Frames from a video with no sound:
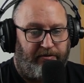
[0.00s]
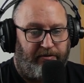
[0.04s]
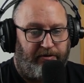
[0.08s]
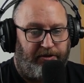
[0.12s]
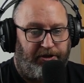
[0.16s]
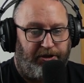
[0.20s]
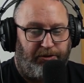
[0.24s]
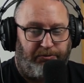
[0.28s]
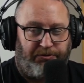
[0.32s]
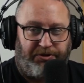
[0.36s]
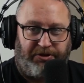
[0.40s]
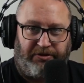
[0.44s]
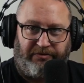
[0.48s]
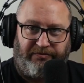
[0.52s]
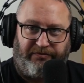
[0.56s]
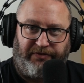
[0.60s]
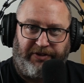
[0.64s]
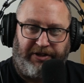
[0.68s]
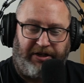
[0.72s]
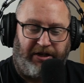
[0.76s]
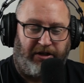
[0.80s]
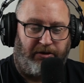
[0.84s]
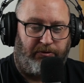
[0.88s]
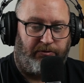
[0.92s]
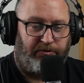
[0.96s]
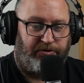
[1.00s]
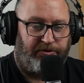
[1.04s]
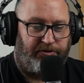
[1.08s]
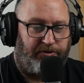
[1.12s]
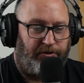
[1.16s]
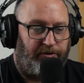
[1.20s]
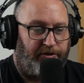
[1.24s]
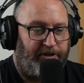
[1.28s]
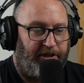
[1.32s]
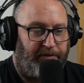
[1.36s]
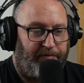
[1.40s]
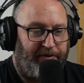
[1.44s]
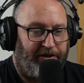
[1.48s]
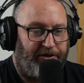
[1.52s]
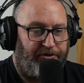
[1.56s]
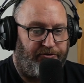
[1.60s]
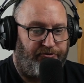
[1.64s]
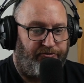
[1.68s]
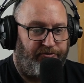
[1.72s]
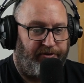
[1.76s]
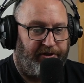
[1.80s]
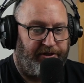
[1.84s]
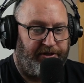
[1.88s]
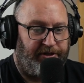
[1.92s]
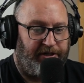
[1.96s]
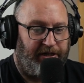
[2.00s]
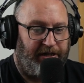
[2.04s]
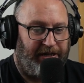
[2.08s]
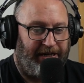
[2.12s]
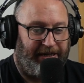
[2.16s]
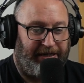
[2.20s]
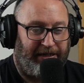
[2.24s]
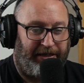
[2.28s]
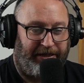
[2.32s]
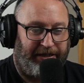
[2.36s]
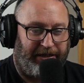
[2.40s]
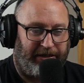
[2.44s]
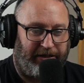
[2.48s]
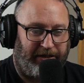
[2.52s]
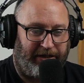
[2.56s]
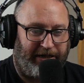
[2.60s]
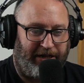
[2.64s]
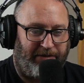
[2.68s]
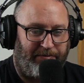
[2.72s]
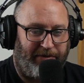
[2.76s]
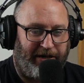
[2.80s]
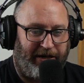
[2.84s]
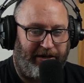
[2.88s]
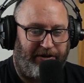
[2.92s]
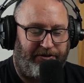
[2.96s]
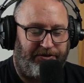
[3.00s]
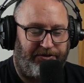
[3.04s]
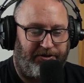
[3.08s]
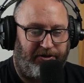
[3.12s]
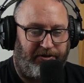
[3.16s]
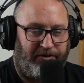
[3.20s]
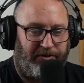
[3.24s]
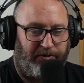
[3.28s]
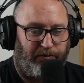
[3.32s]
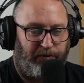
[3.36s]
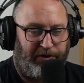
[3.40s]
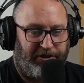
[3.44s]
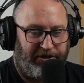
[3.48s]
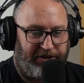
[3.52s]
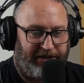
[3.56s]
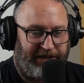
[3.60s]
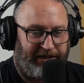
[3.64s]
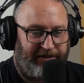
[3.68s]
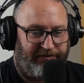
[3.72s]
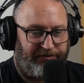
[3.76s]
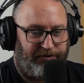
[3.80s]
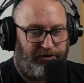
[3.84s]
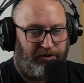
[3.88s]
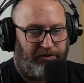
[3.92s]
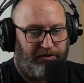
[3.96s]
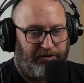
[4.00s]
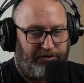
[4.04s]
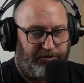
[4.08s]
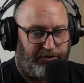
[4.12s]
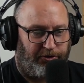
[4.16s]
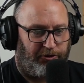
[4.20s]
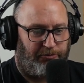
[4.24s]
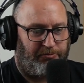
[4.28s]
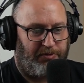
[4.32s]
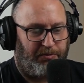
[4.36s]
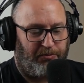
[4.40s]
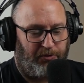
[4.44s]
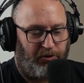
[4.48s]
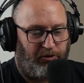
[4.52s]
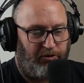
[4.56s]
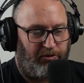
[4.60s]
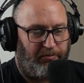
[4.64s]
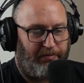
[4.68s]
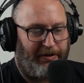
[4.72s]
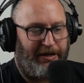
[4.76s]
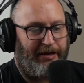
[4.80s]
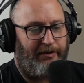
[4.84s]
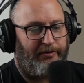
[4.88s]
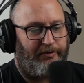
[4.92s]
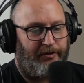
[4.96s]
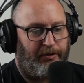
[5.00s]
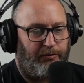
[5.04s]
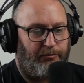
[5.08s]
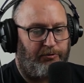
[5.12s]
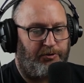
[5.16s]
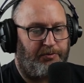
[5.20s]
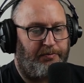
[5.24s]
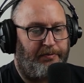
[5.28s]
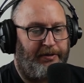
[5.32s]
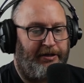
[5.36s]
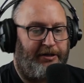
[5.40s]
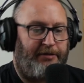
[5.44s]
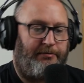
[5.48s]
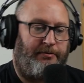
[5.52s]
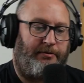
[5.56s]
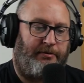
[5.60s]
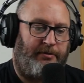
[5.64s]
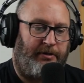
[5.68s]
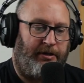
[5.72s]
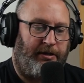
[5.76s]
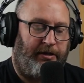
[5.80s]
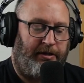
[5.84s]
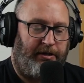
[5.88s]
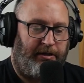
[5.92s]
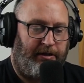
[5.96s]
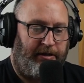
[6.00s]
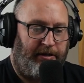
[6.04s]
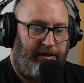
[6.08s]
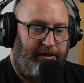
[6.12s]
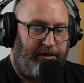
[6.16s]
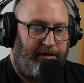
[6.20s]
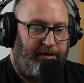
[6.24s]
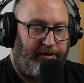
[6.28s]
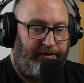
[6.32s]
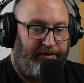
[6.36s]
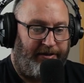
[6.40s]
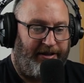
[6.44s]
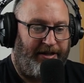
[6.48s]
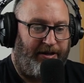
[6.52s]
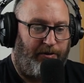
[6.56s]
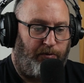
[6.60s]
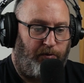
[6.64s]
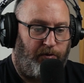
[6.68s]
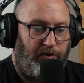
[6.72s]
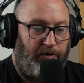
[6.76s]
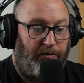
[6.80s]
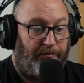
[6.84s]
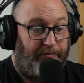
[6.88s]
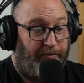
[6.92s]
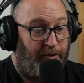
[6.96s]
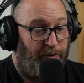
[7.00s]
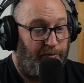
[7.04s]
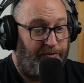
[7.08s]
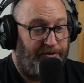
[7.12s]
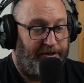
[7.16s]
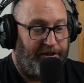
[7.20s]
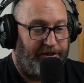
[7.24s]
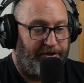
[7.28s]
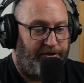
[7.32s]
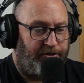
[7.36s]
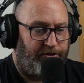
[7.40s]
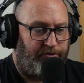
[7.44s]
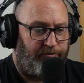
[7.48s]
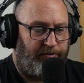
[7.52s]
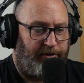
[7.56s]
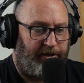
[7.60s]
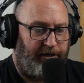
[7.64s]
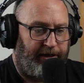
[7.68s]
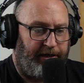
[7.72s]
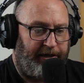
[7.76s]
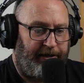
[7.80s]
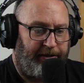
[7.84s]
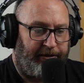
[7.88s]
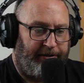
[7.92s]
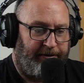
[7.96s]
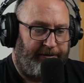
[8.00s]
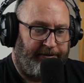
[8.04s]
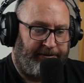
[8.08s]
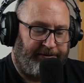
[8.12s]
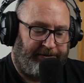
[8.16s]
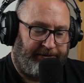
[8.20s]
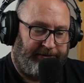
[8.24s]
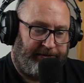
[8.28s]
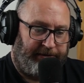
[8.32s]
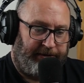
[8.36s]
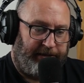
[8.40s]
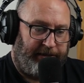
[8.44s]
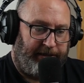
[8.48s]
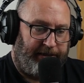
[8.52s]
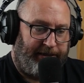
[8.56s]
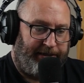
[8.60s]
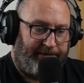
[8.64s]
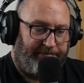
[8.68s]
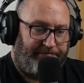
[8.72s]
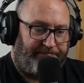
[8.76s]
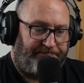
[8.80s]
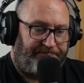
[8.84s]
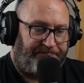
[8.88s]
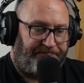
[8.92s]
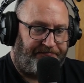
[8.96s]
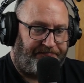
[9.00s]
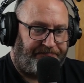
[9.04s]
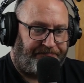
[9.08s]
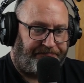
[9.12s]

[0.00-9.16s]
YouTube videos, documentaries, anything I could get my hands on, which kind of taught me more about those people and their work processes, really. And